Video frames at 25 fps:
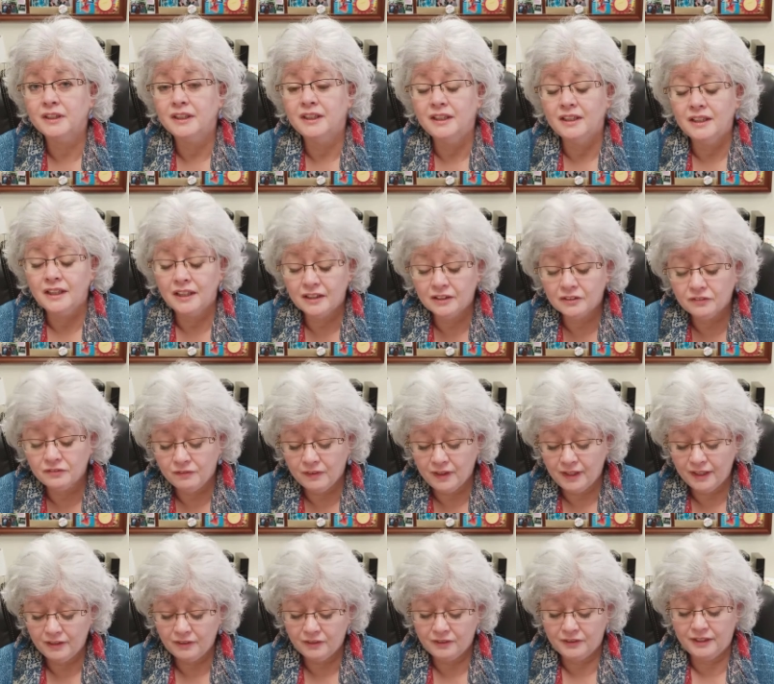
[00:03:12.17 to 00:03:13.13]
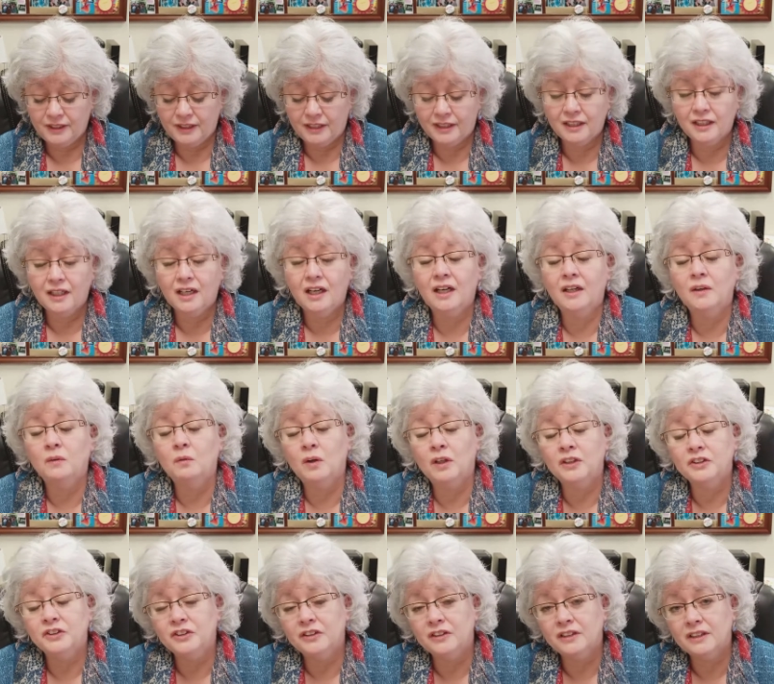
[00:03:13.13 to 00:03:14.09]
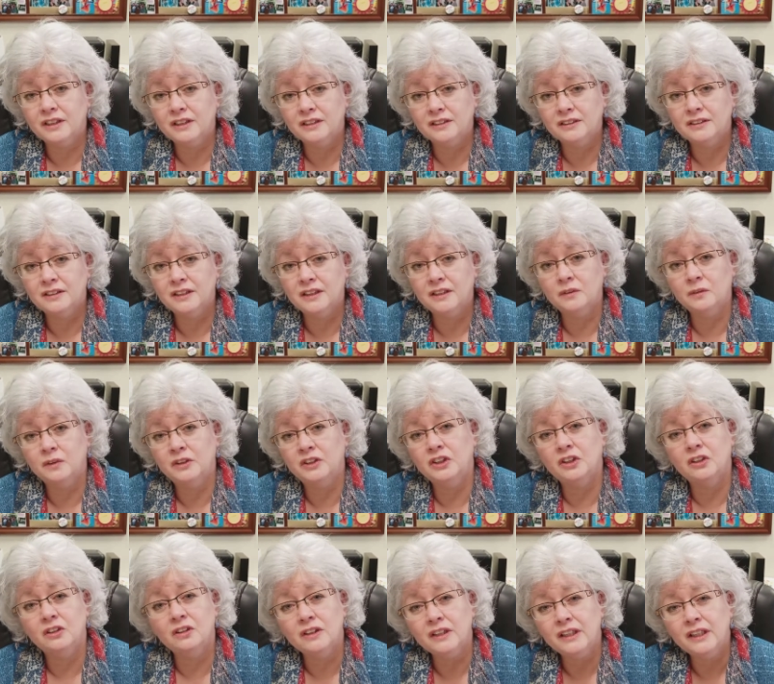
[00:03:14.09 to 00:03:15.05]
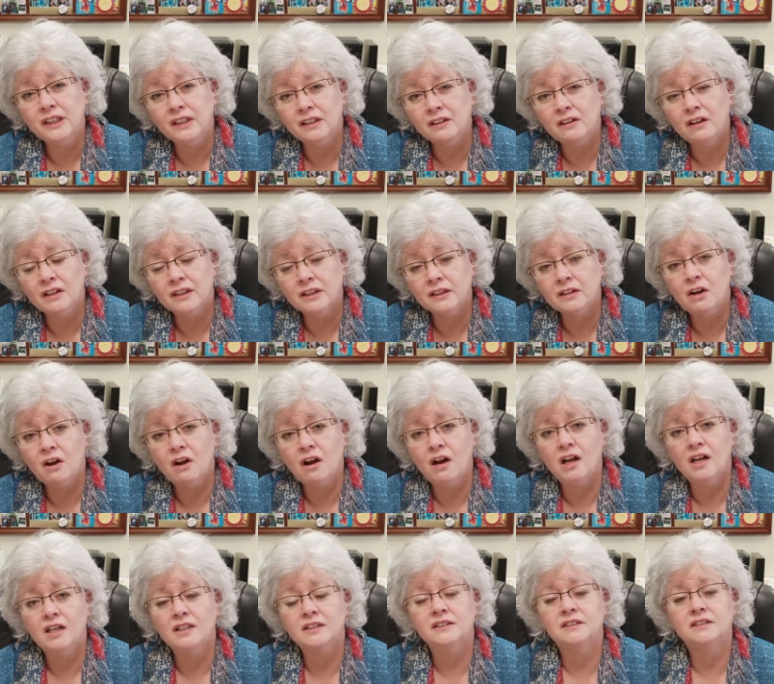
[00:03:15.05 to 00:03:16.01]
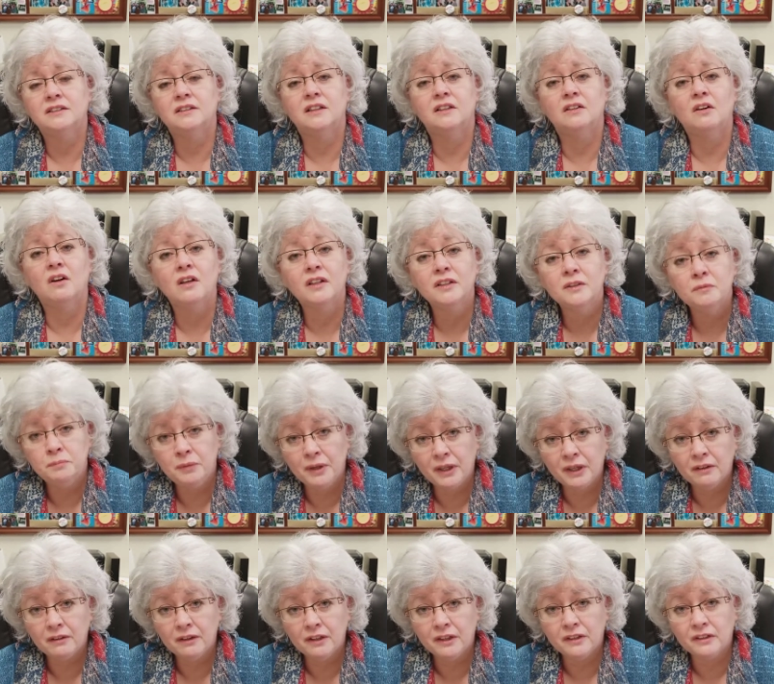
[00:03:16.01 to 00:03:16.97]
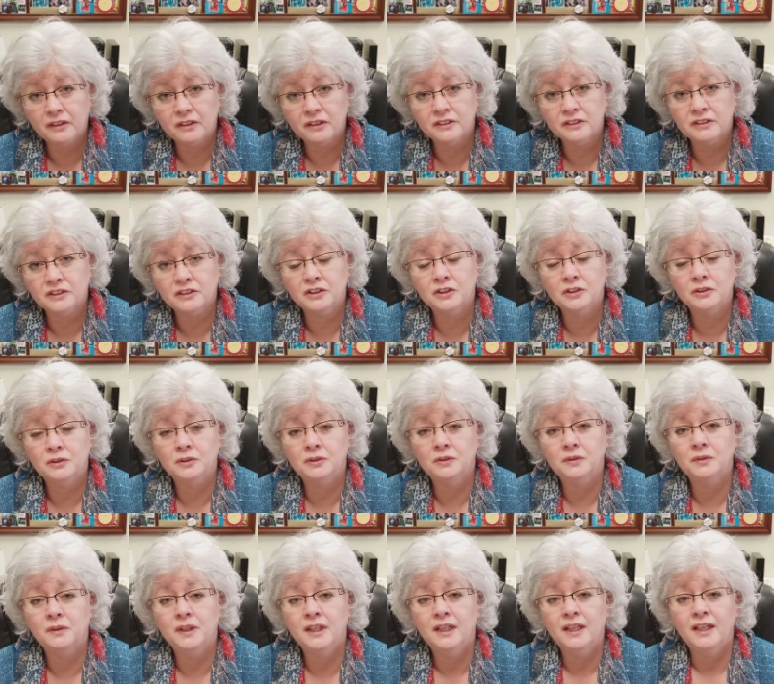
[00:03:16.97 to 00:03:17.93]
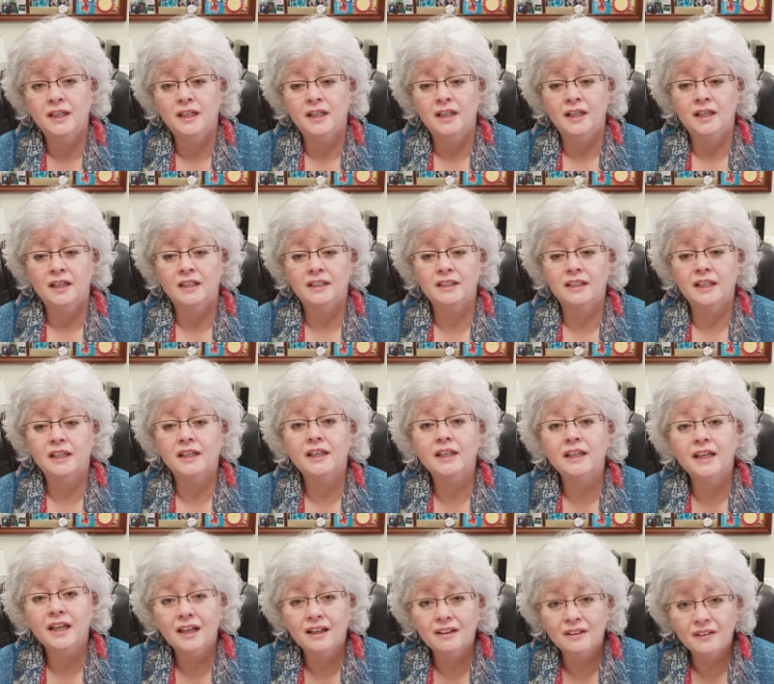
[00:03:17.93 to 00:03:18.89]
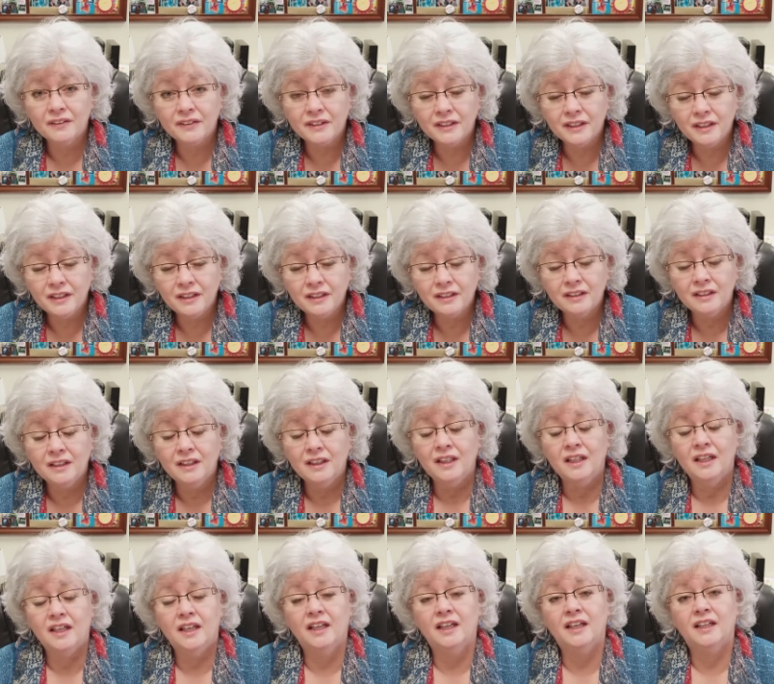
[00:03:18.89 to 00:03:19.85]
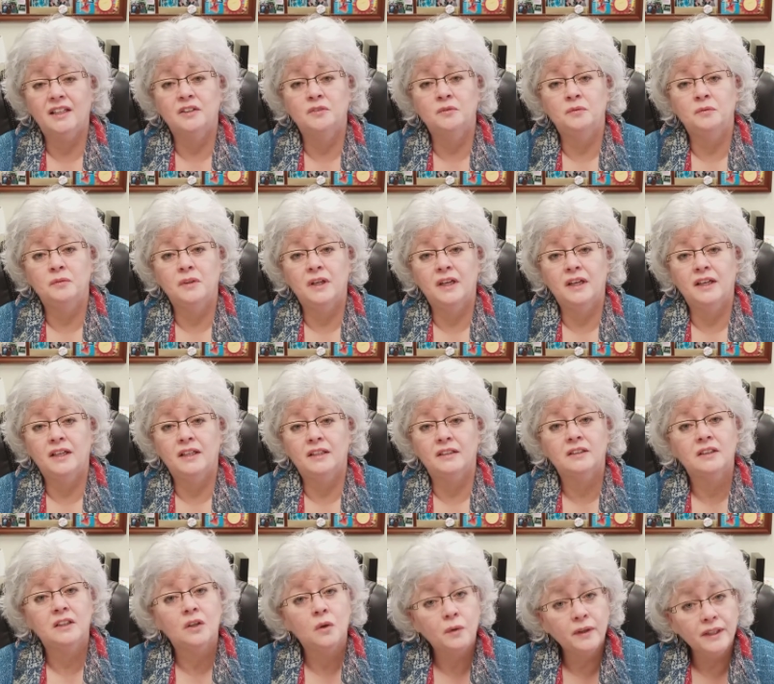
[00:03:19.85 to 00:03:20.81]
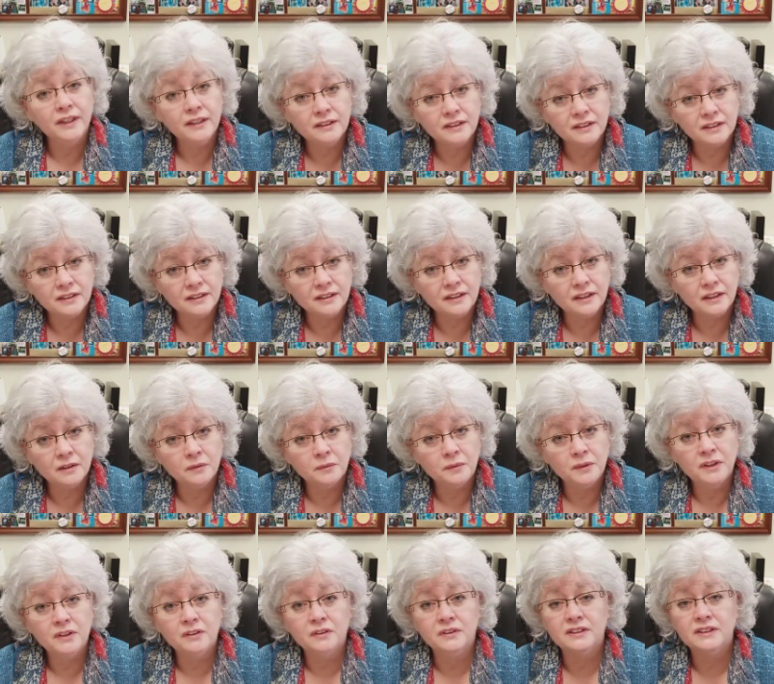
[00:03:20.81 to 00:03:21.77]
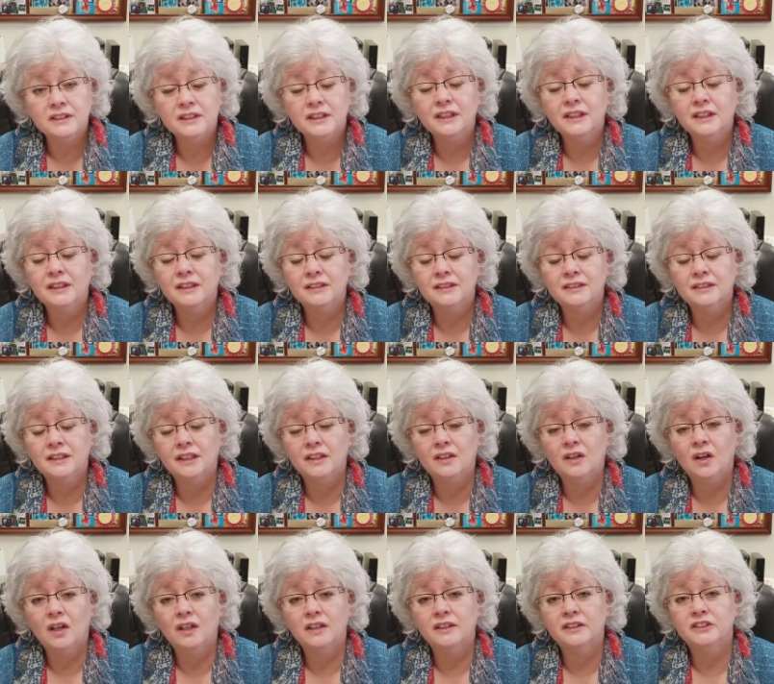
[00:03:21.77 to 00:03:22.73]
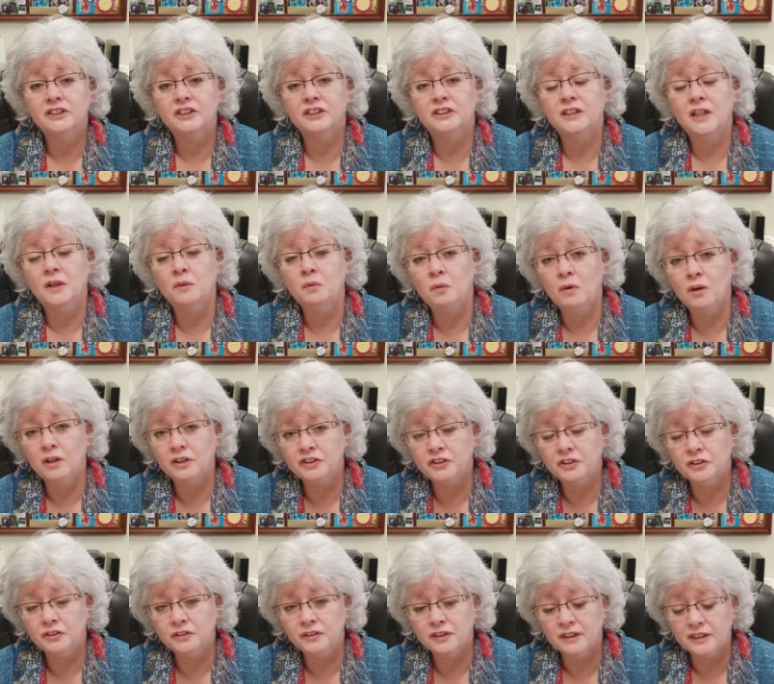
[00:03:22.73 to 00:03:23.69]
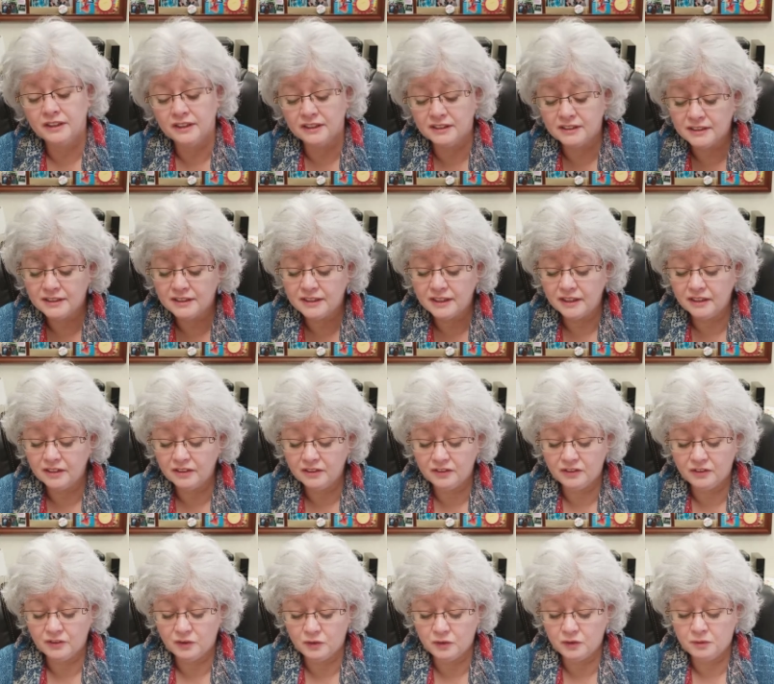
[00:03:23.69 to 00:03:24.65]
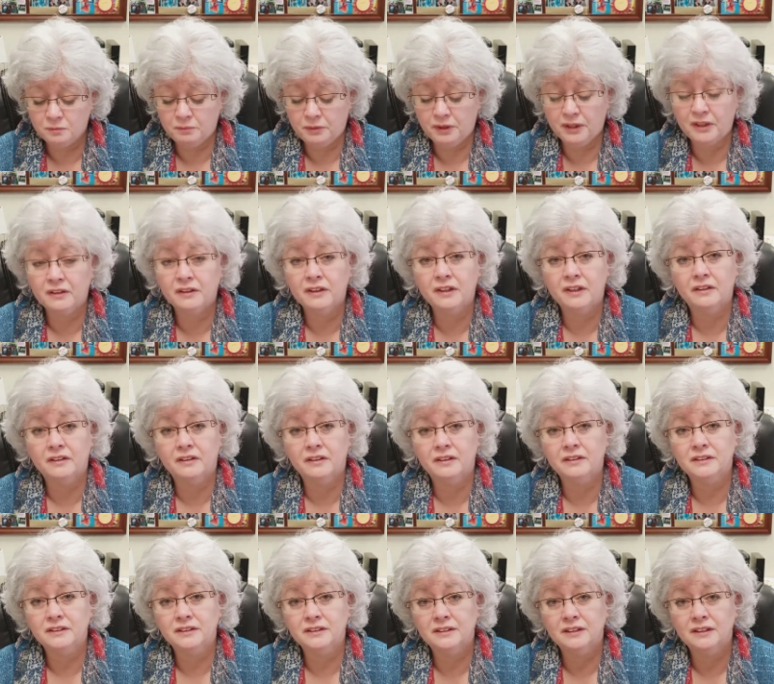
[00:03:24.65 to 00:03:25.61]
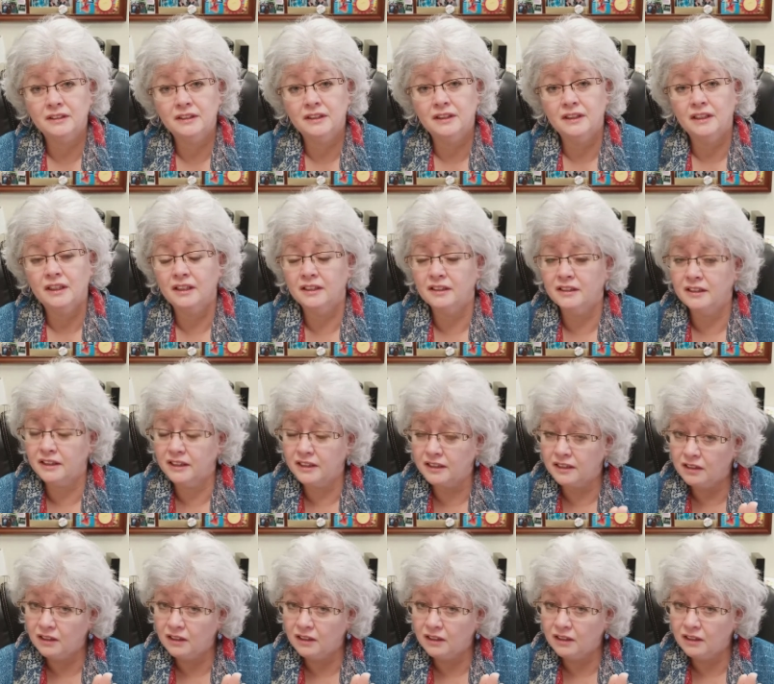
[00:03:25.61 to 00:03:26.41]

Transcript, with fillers: And the final thing I want you to consider when you're looking at all the costs and all the barriers to getting healthy and, and going to therapy or seeing a psychologist, I want you to consider those barriers and think,